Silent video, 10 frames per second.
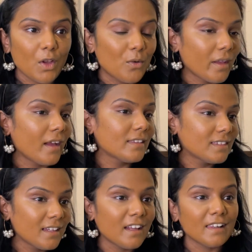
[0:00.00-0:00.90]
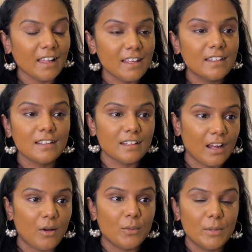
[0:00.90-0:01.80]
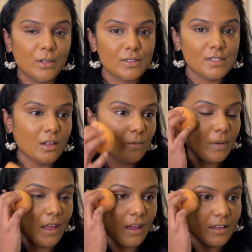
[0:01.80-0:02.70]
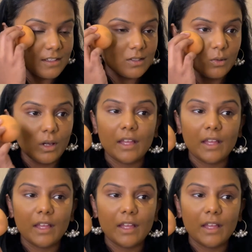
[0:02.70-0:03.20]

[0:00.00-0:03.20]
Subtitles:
Okay, I think I like it now, because now my eyes look,